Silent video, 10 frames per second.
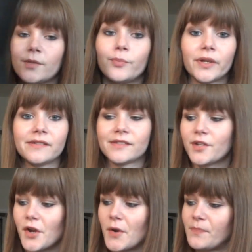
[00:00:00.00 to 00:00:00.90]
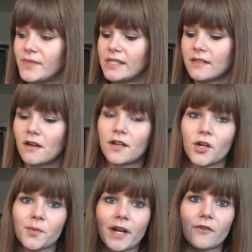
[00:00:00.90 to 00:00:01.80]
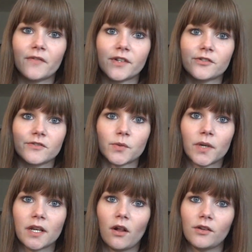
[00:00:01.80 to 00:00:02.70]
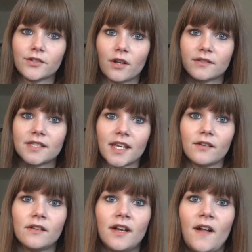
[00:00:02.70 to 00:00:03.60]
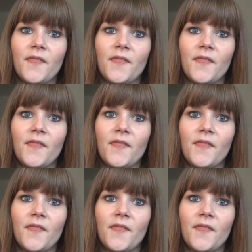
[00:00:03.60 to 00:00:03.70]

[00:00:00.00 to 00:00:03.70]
the Briton term. These I got at Urban Outfitters for $20 on sale.